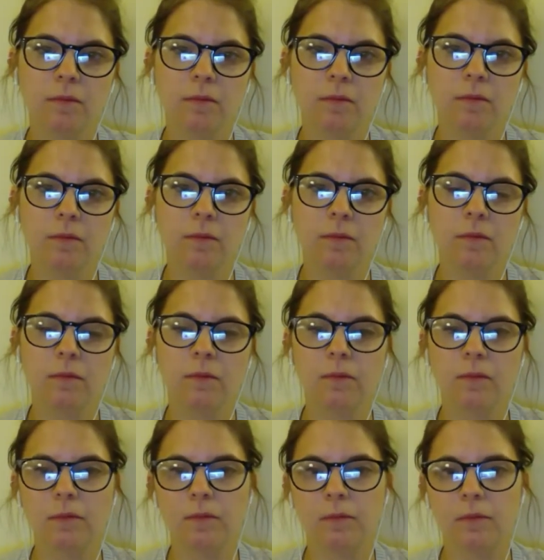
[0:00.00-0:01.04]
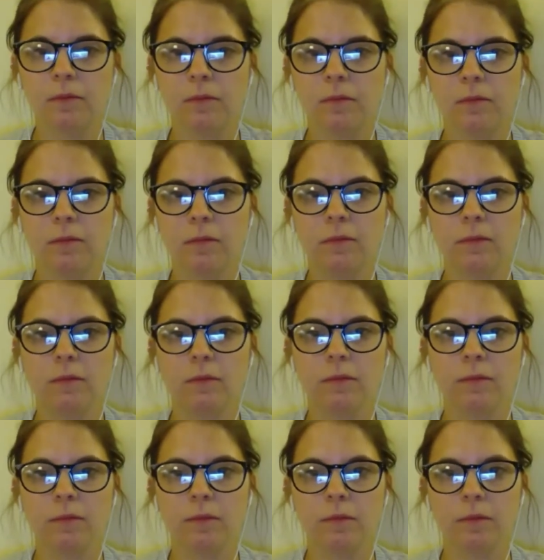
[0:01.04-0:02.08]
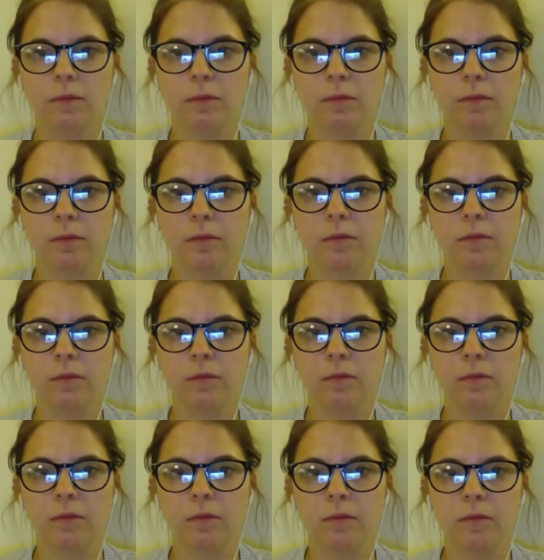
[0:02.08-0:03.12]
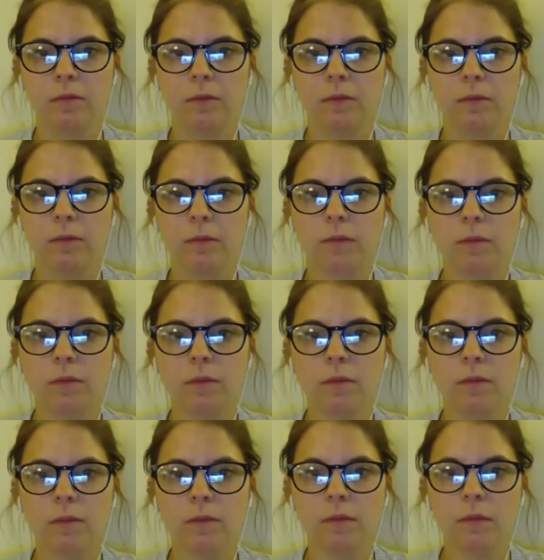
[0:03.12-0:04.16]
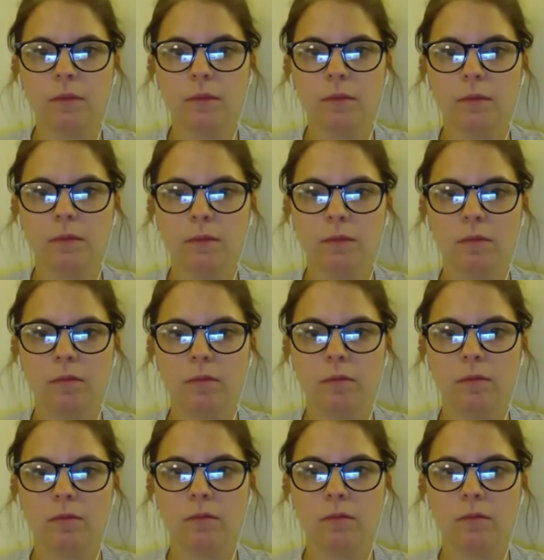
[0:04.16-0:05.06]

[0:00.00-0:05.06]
The person shown says nothing.